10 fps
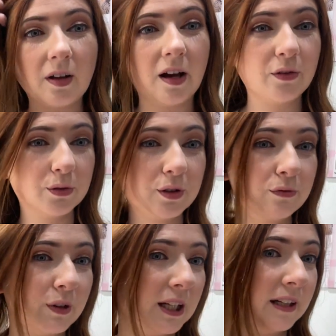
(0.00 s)
I also
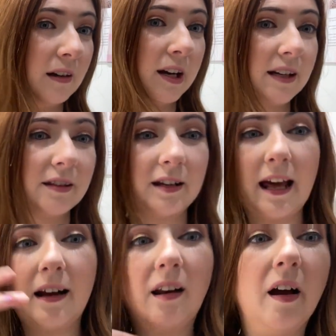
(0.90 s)
really like the
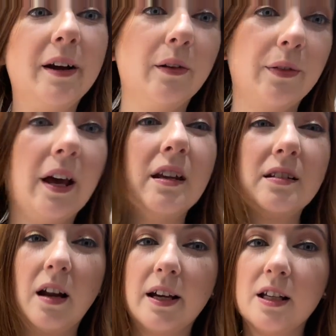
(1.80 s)
neckline on
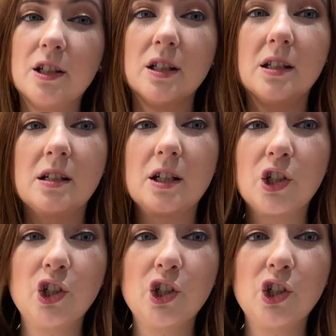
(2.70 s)
this. Like, it's just